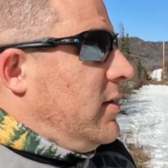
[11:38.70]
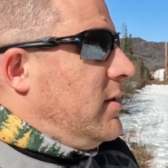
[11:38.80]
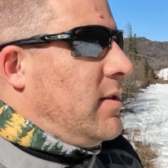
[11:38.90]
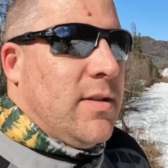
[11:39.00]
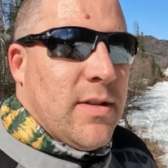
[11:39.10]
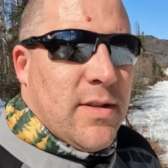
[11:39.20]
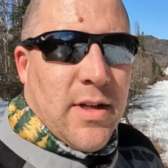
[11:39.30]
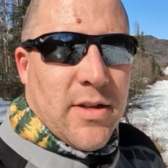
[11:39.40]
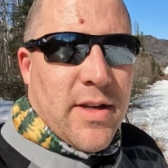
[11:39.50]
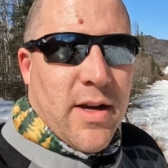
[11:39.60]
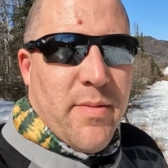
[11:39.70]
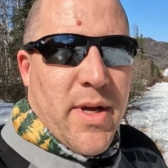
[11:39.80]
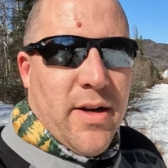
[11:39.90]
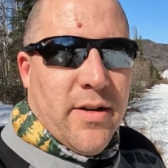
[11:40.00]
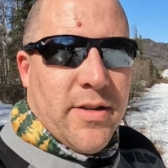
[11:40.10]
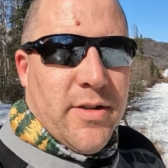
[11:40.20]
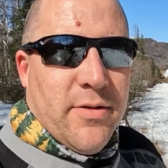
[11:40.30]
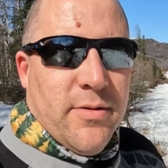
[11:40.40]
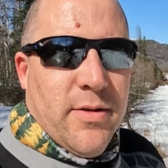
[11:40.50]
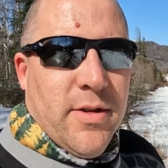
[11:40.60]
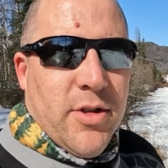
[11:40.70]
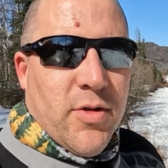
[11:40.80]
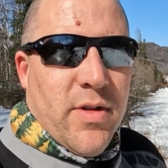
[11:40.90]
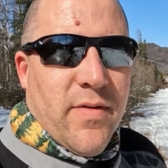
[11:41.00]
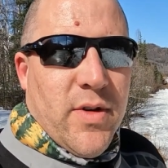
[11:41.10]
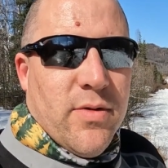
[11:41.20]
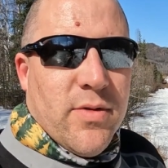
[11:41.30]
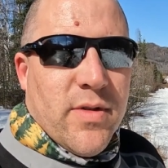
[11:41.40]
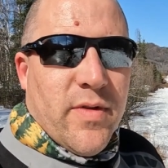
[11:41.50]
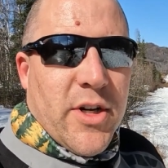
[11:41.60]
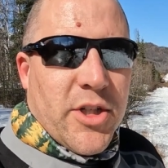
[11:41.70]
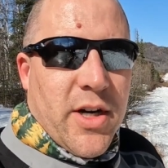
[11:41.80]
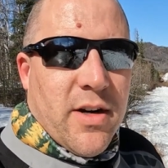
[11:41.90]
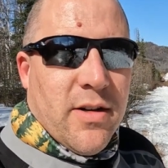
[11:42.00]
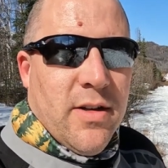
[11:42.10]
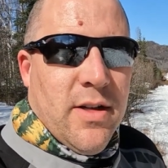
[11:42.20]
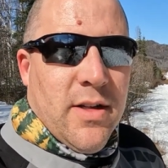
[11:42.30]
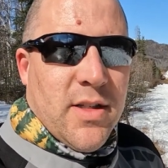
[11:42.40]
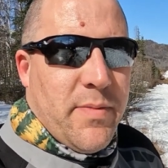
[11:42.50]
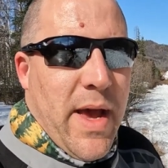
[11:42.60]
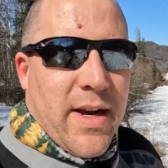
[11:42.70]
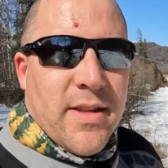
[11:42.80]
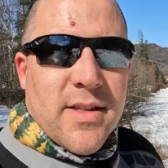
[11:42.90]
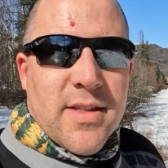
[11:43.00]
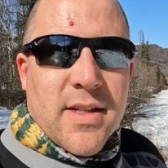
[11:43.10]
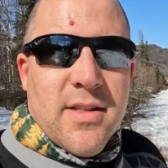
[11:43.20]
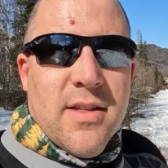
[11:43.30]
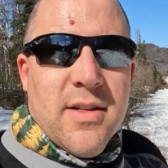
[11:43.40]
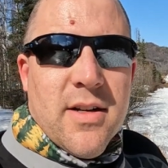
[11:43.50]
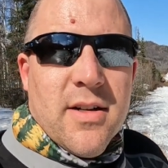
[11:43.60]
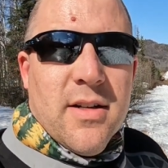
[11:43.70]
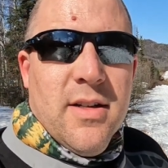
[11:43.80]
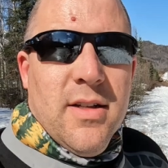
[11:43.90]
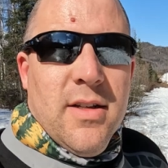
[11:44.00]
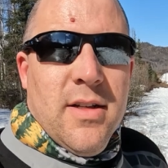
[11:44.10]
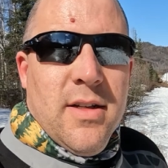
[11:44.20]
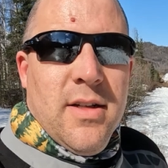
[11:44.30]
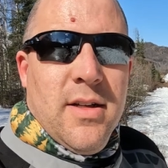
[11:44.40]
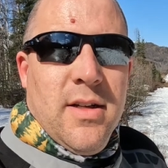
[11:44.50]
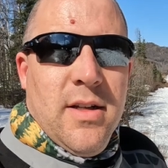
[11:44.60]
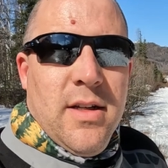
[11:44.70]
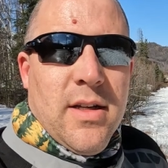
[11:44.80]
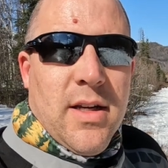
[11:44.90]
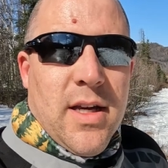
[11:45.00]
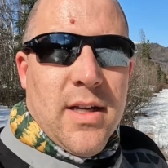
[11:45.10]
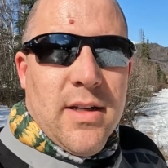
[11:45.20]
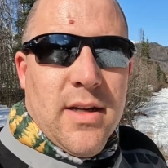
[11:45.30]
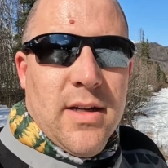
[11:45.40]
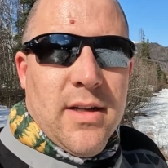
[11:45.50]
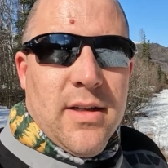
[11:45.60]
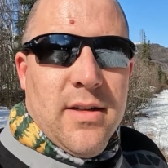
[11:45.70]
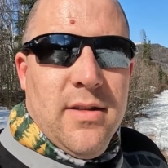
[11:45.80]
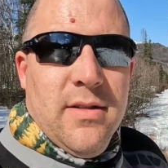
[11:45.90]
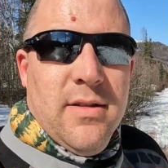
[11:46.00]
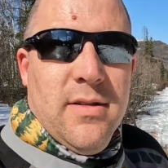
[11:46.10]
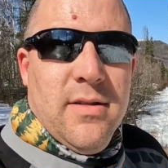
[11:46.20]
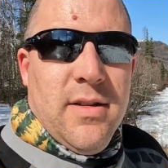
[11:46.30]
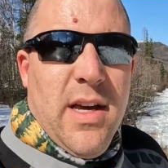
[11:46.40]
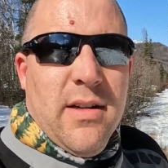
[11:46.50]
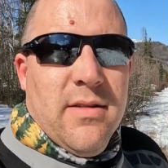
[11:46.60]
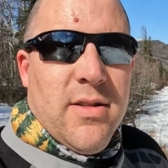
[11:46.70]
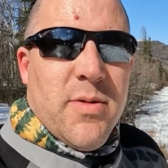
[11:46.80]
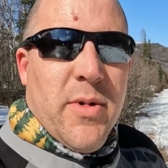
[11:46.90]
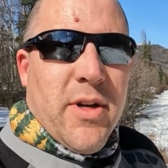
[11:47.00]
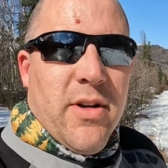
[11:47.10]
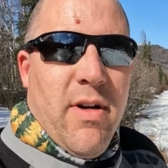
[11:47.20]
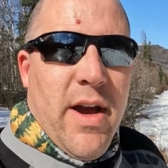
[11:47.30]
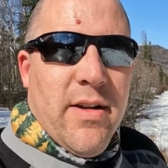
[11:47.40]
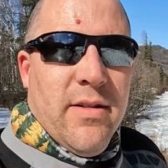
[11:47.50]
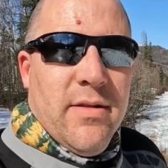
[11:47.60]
I think I'll take a minute or two, enjoy the views, the fresh air. It's back in the 60s here. And yeah, it's been a good ride.